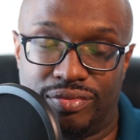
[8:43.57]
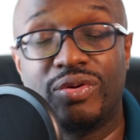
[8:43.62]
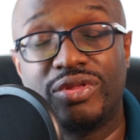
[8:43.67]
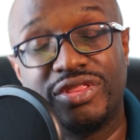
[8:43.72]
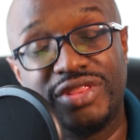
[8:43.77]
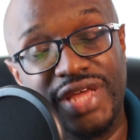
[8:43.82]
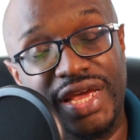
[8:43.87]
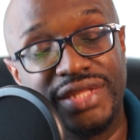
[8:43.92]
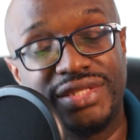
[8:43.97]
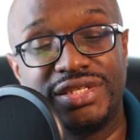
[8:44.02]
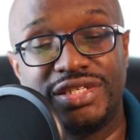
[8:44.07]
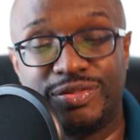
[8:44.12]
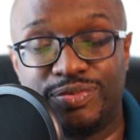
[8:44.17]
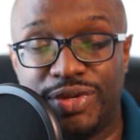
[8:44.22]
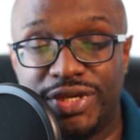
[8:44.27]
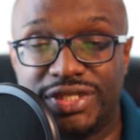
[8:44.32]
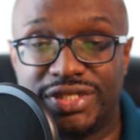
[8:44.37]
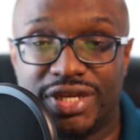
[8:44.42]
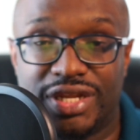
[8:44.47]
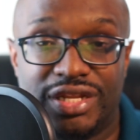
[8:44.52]
That is
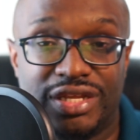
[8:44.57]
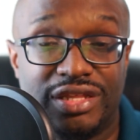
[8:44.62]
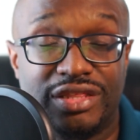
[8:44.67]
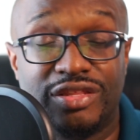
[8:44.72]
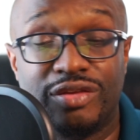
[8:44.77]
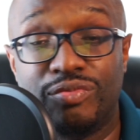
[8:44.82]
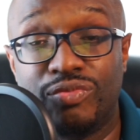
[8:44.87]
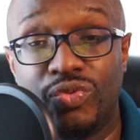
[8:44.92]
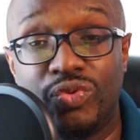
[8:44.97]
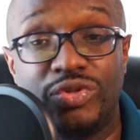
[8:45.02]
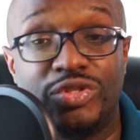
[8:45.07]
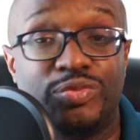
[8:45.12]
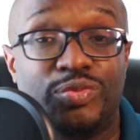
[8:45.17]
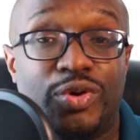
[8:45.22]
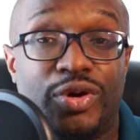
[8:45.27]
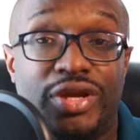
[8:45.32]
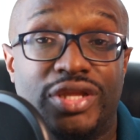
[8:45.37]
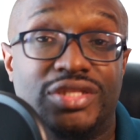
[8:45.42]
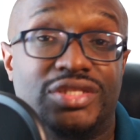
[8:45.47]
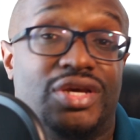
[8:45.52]
basically the moot
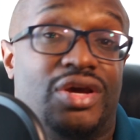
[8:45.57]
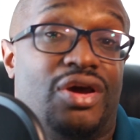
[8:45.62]
point